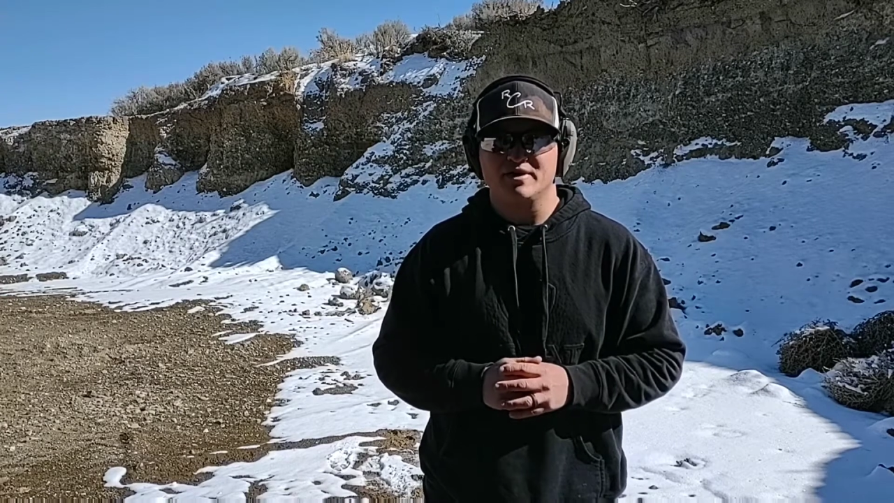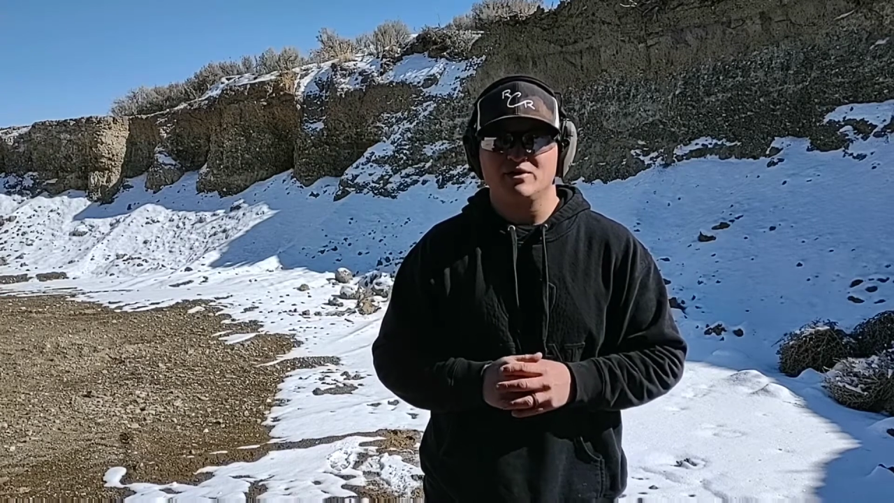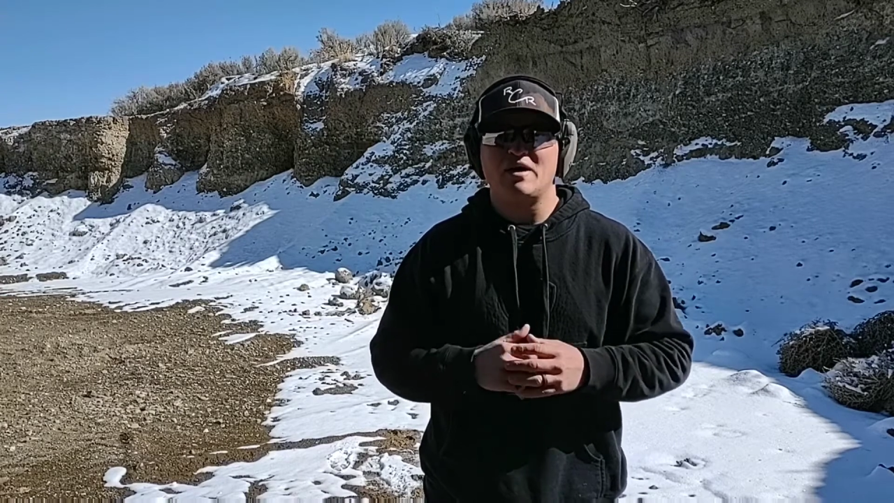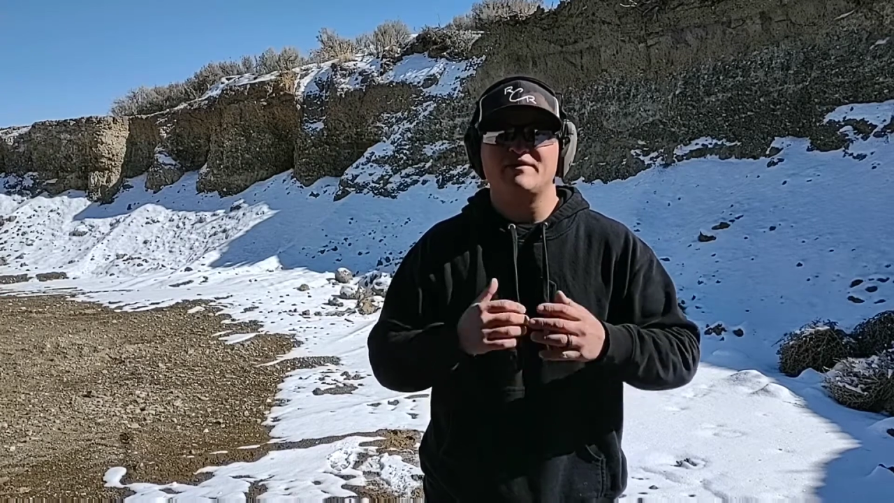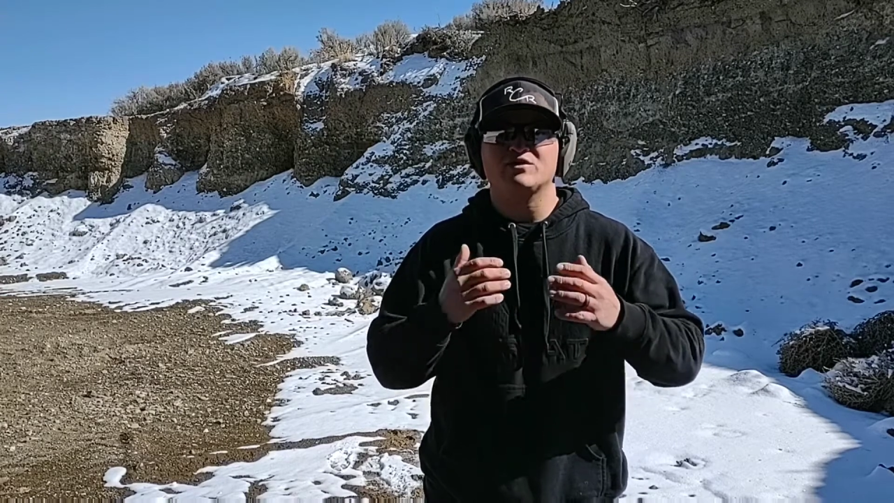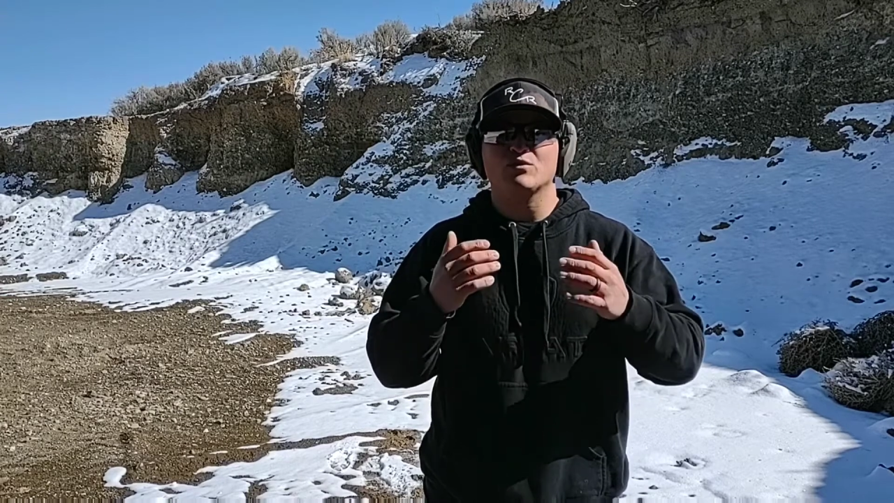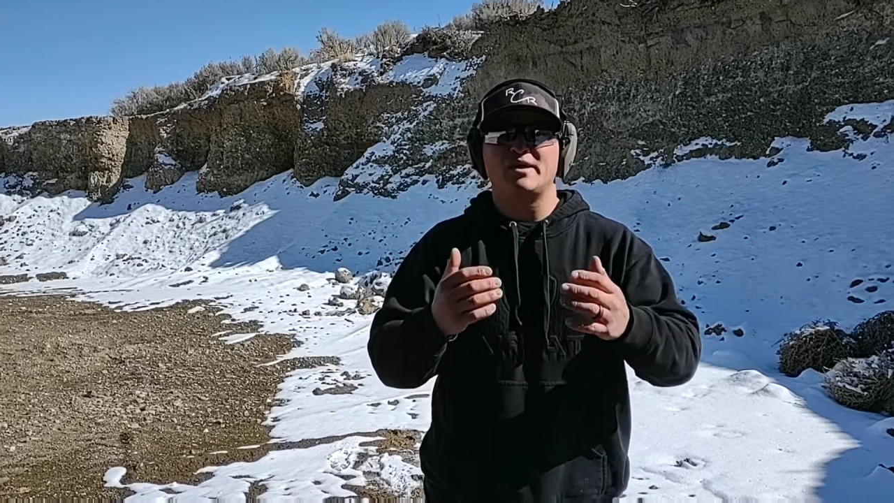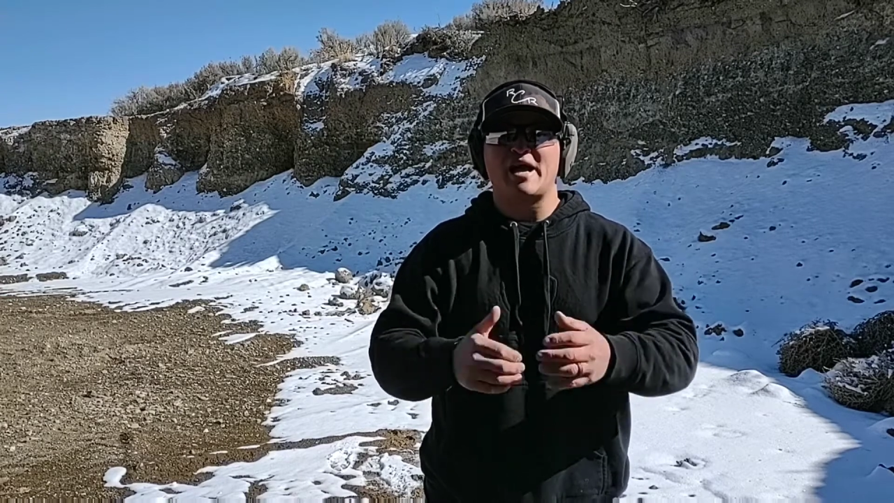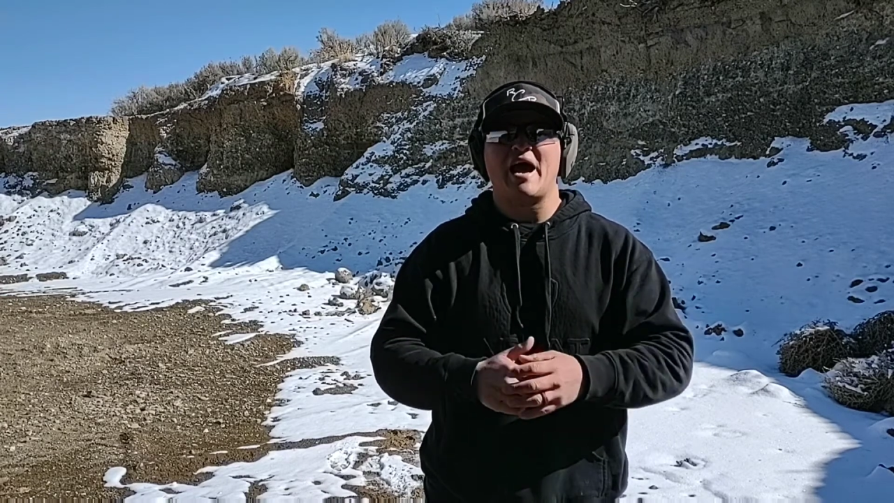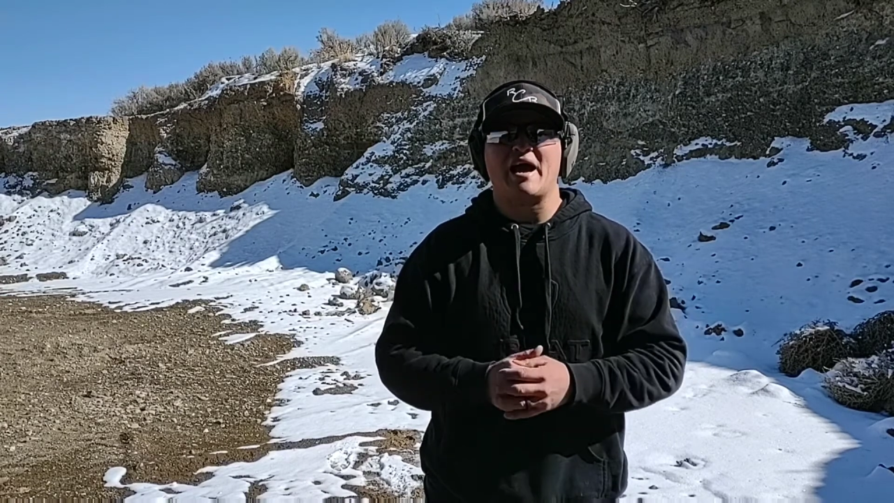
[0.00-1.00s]
You have to
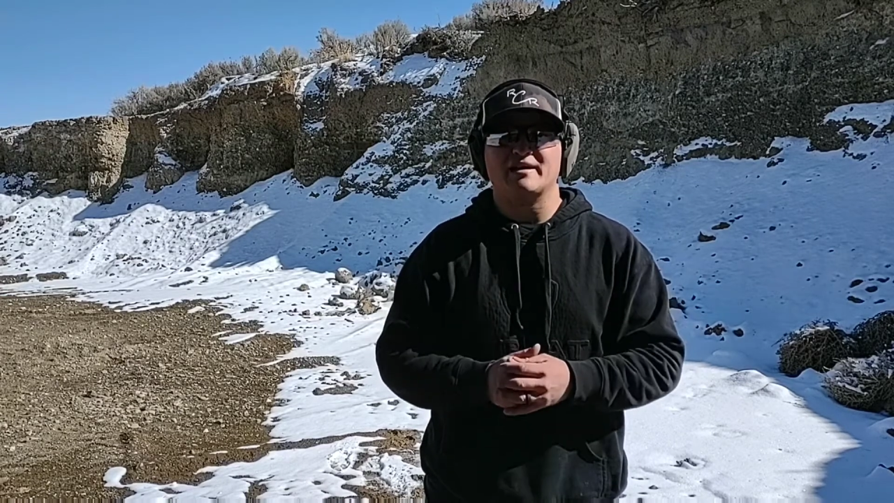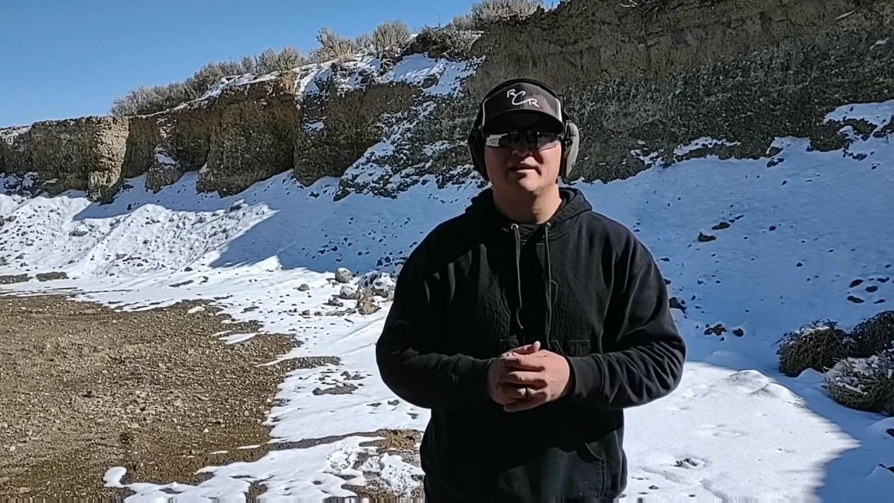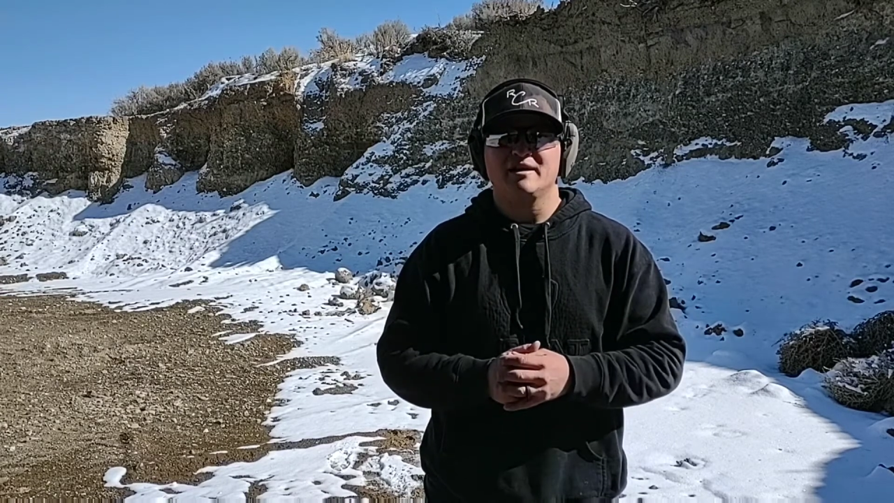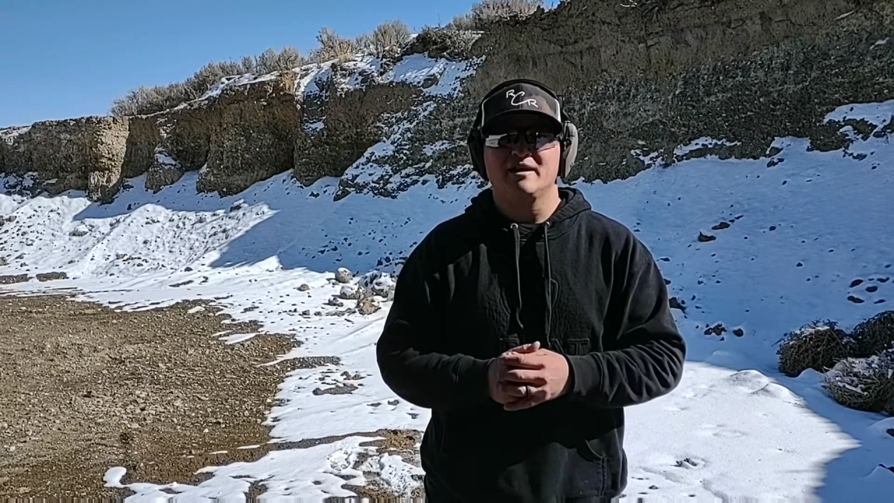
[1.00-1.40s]
react.